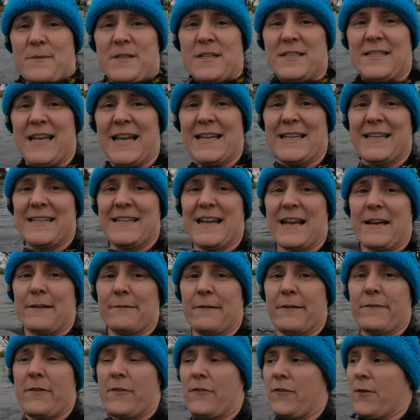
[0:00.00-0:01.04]
Just heading down a
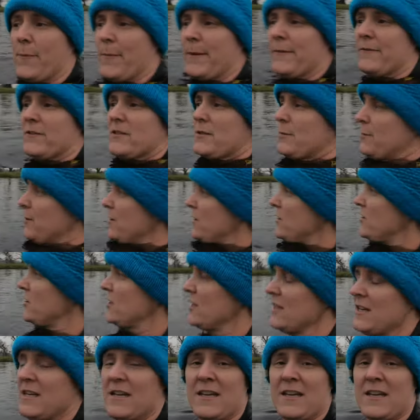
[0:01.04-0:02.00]
river for a bit of a swoosh.